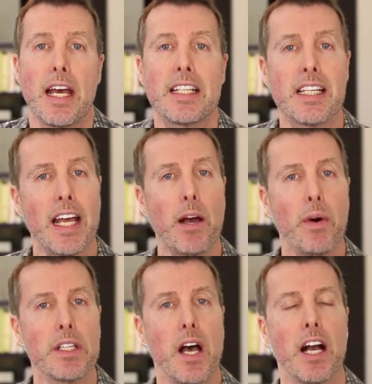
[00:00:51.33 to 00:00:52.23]
And today I
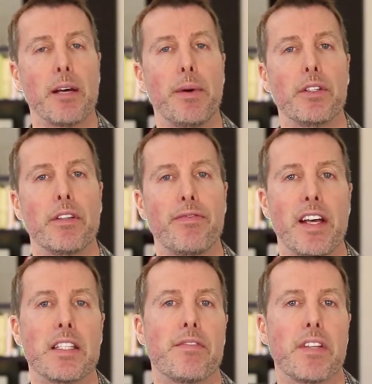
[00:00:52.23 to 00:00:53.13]
want to talk about
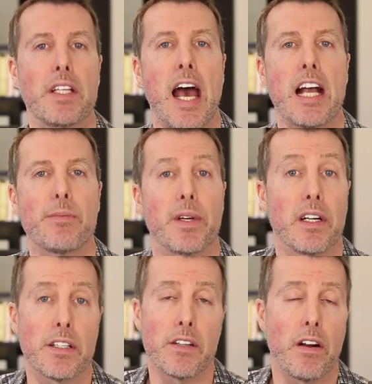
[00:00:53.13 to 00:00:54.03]
defensive detachment.
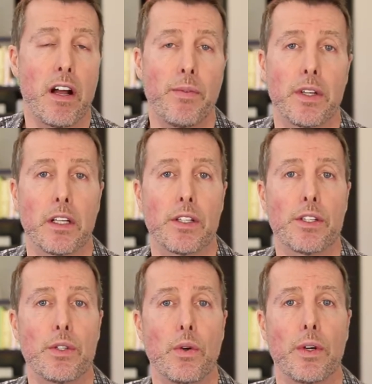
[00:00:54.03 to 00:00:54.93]
I'll start off with a little
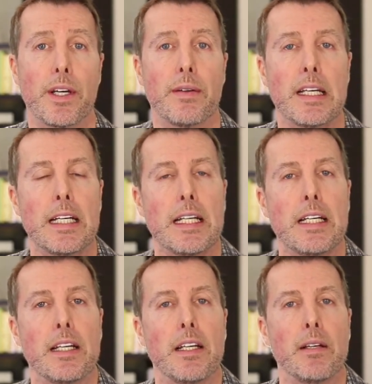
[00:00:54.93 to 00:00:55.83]
story.
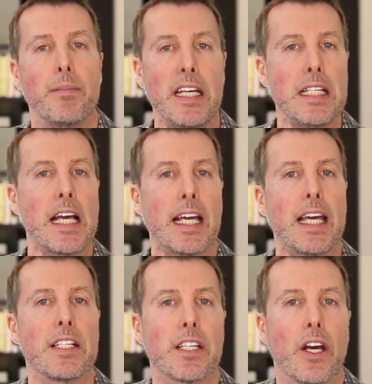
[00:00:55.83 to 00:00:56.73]
Many
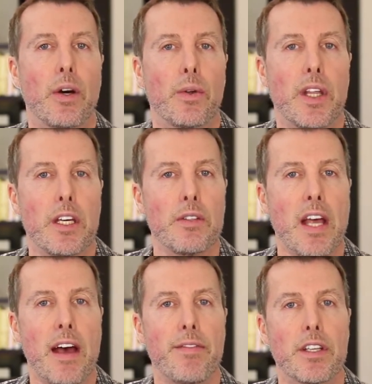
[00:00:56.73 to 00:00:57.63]
decades ago, they used
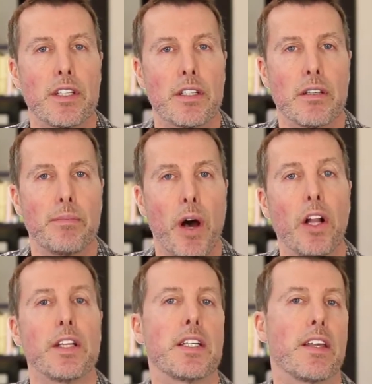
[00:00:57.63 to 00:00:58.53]
to have this
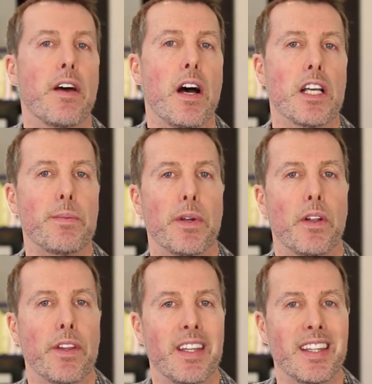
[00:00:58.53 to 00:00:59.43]
policy in the
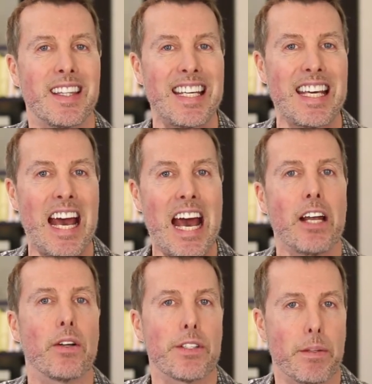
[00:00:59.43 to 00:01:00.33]
hospital that the
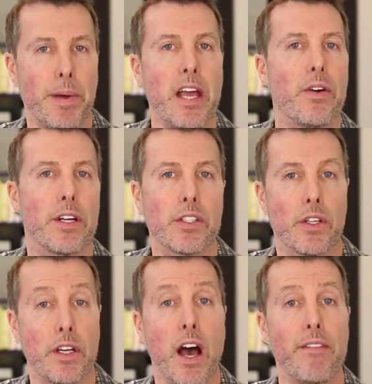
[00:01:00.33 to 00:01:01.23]
adults, the parents,
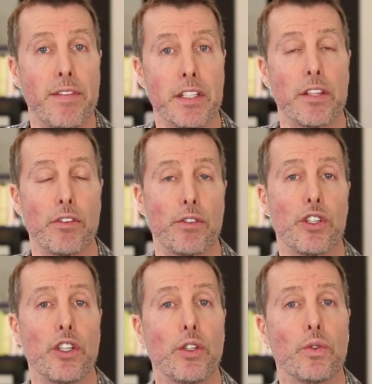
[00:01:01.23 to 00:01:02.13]
could not visit their
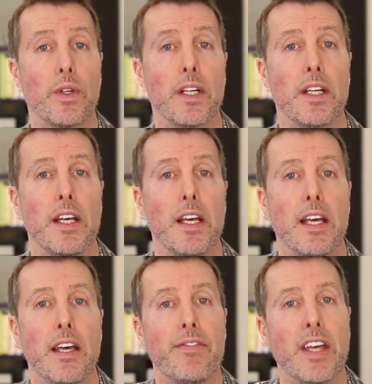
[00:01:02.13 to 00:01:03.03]
children
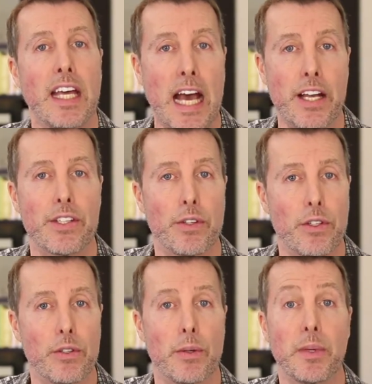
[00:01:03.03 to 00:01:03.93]
if they had a surgery,